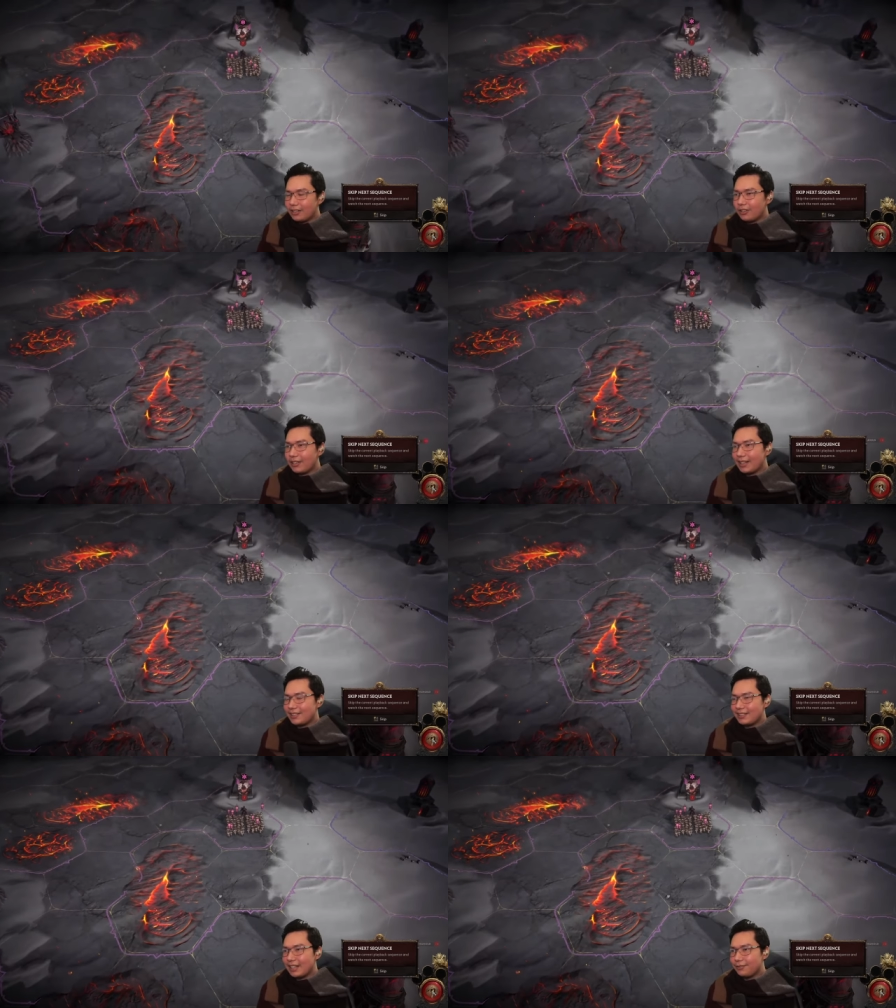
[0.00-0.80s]
on all that
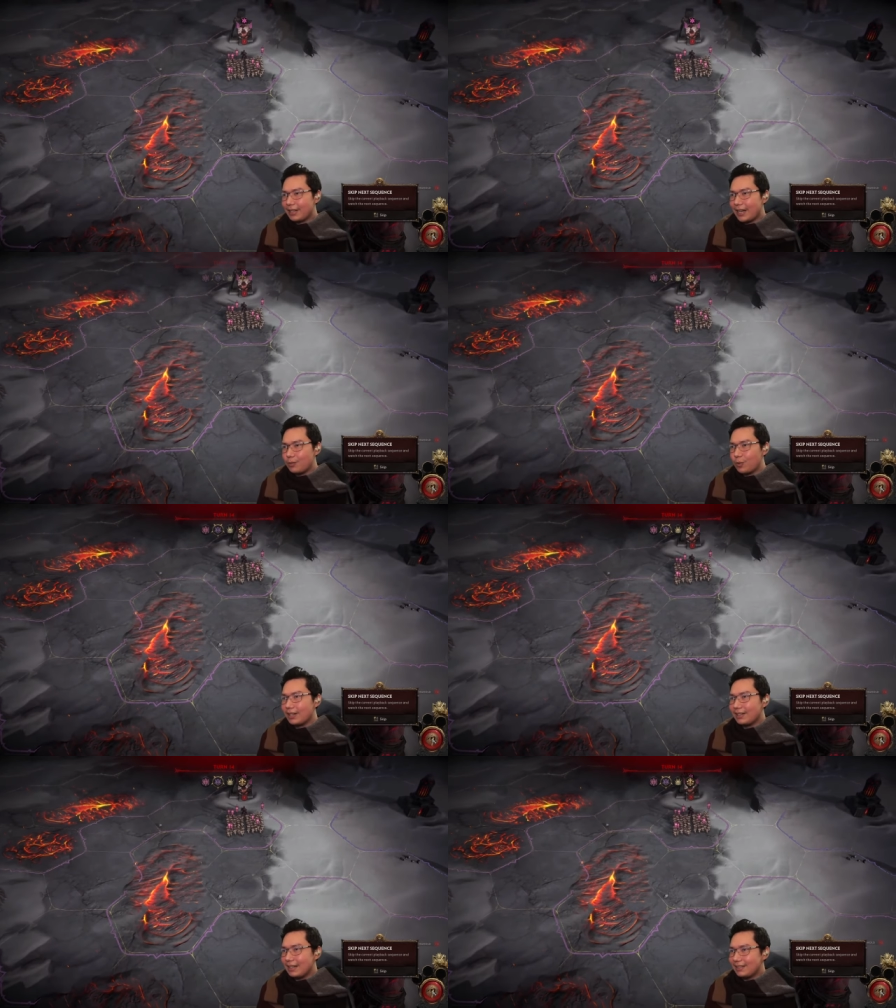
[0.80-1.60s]
stuff, and I
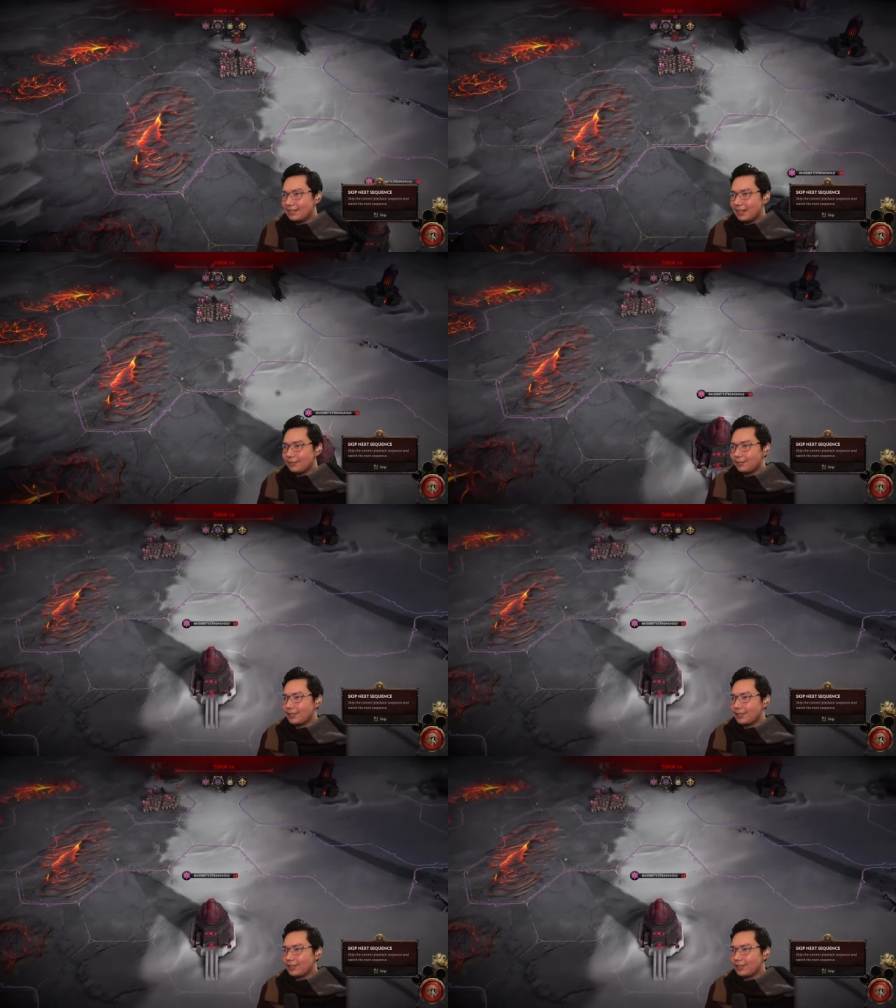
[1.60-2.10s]
want that stuff,